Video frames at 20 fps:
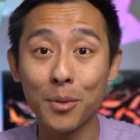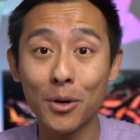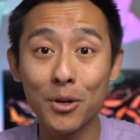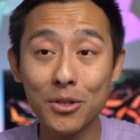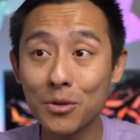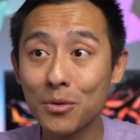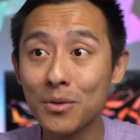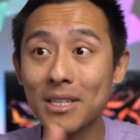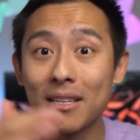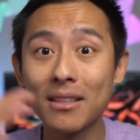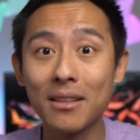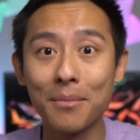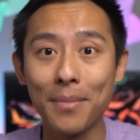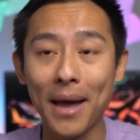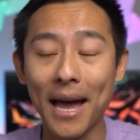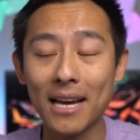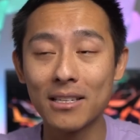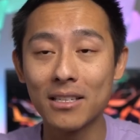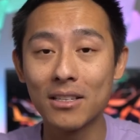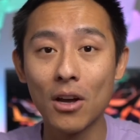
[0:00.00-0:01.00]
the person who did the
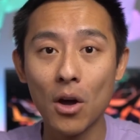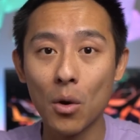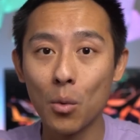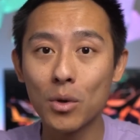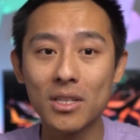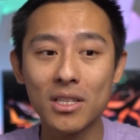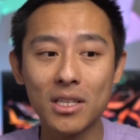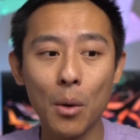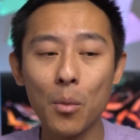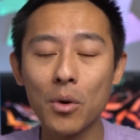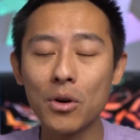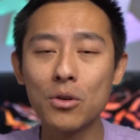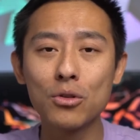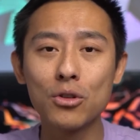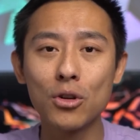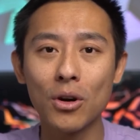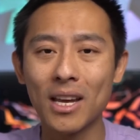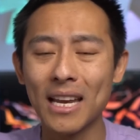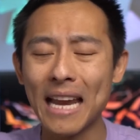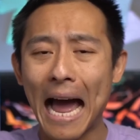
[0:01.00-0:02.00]
best was someone
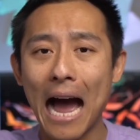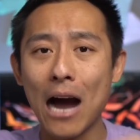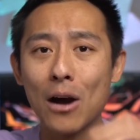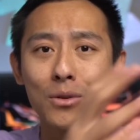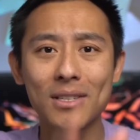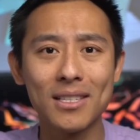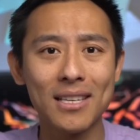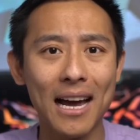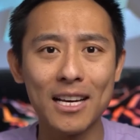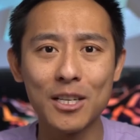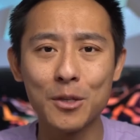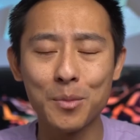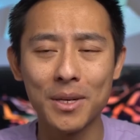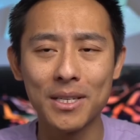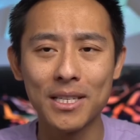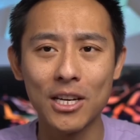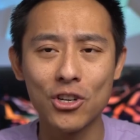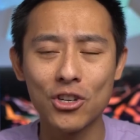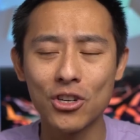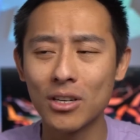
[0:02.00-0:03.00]
who took an outsized
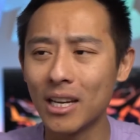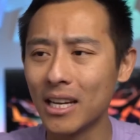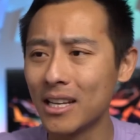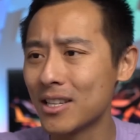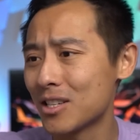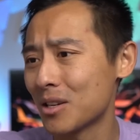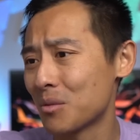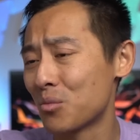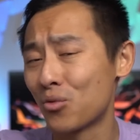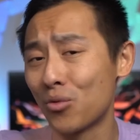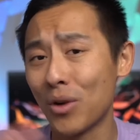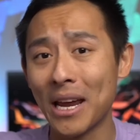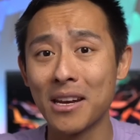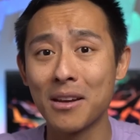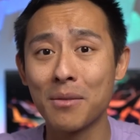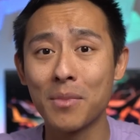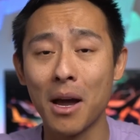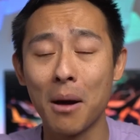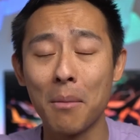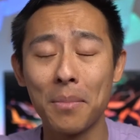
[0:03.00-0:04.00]
position in some
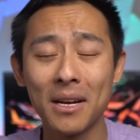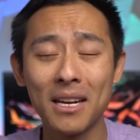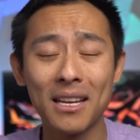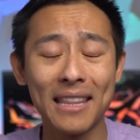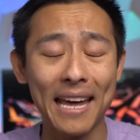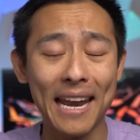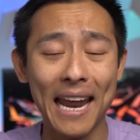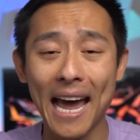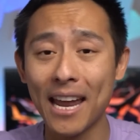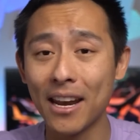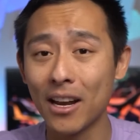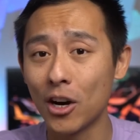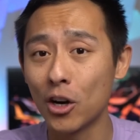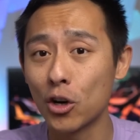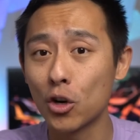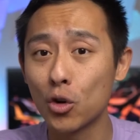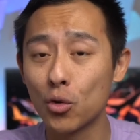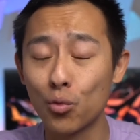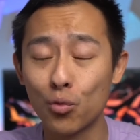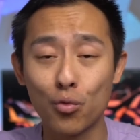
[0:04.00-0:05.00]
random company that had
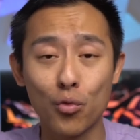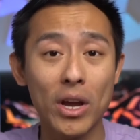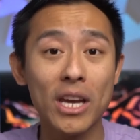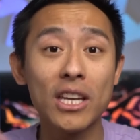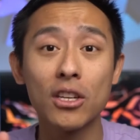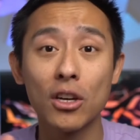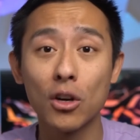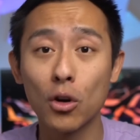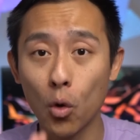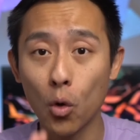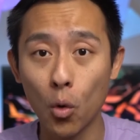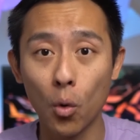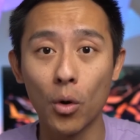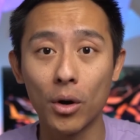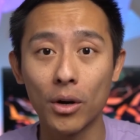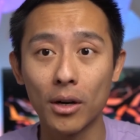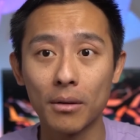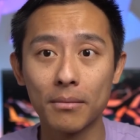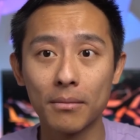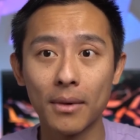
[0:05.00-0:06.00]
a great
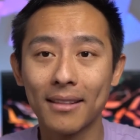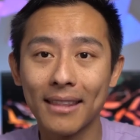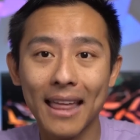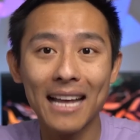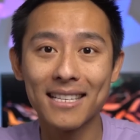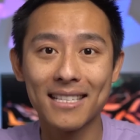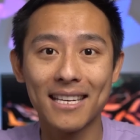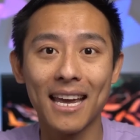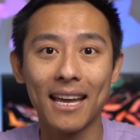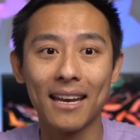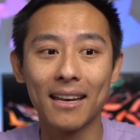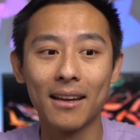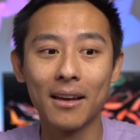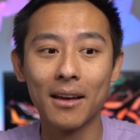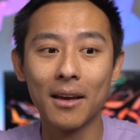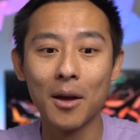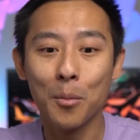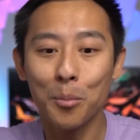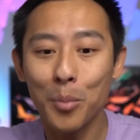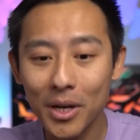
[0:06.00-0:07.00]
quarter. That's it.
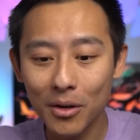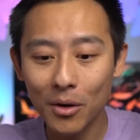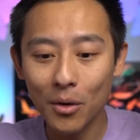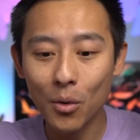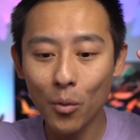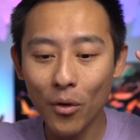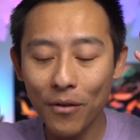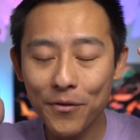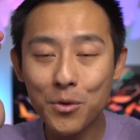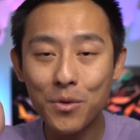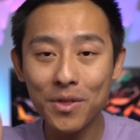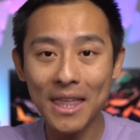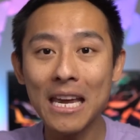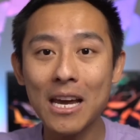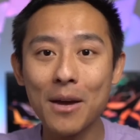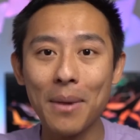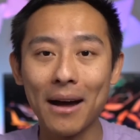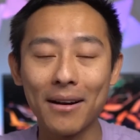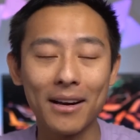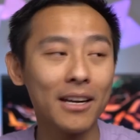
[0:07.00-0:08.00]
But if you
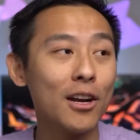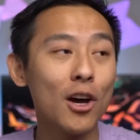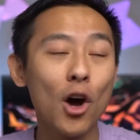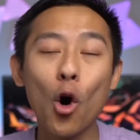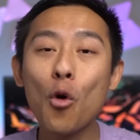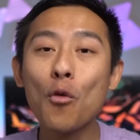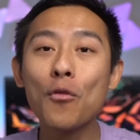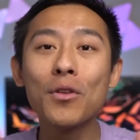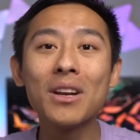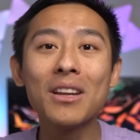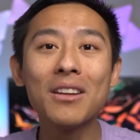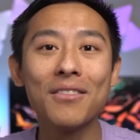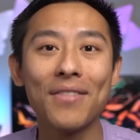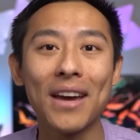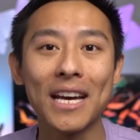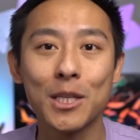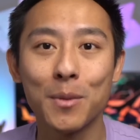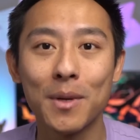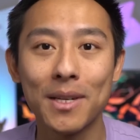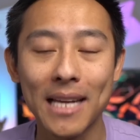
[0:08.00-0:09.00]
think about it, over an
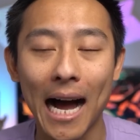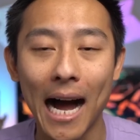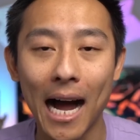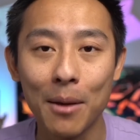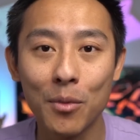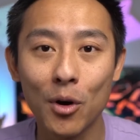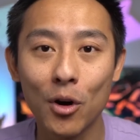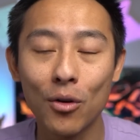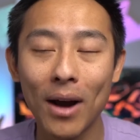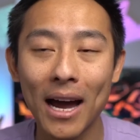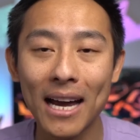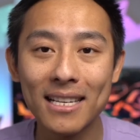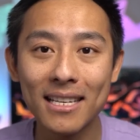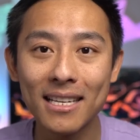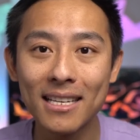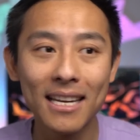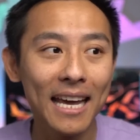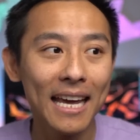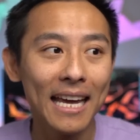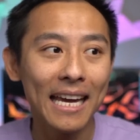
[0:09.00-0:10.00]
investment time
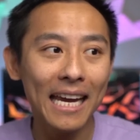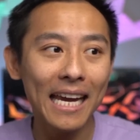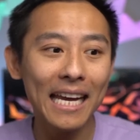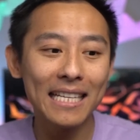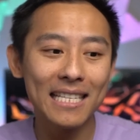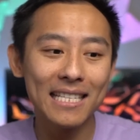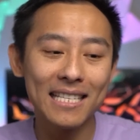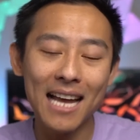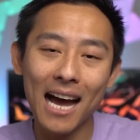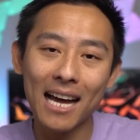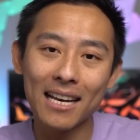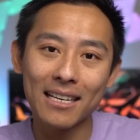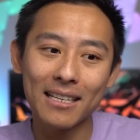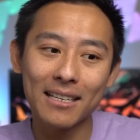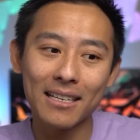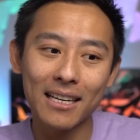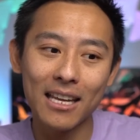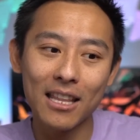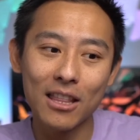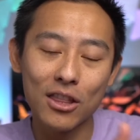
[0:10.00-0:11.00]
horizon, it's not
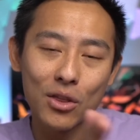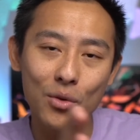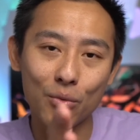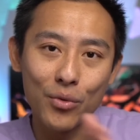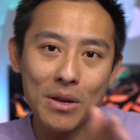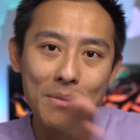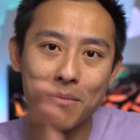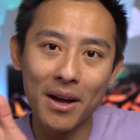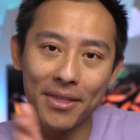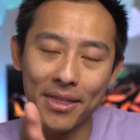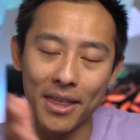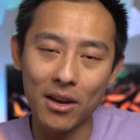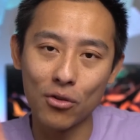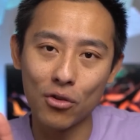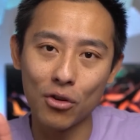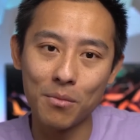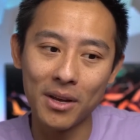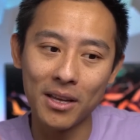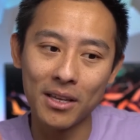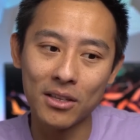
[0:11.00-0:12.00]
in three month
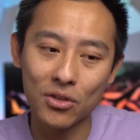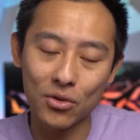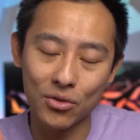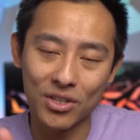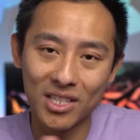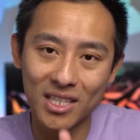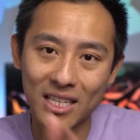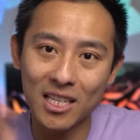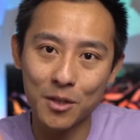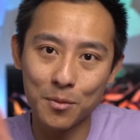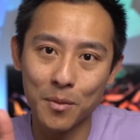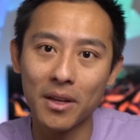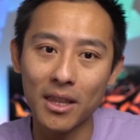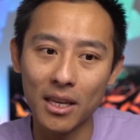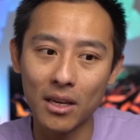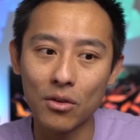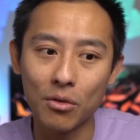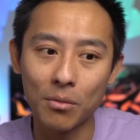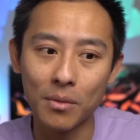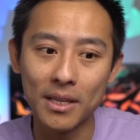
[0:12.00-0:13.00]
increments or six
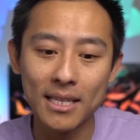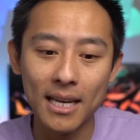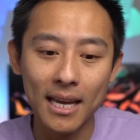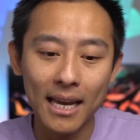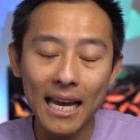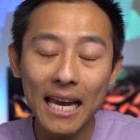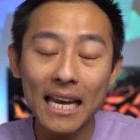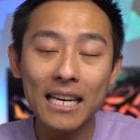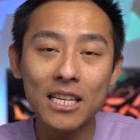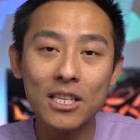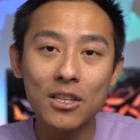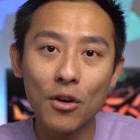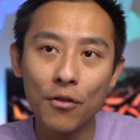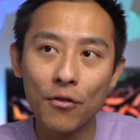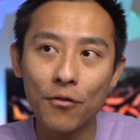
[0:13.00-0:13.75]
month increments it is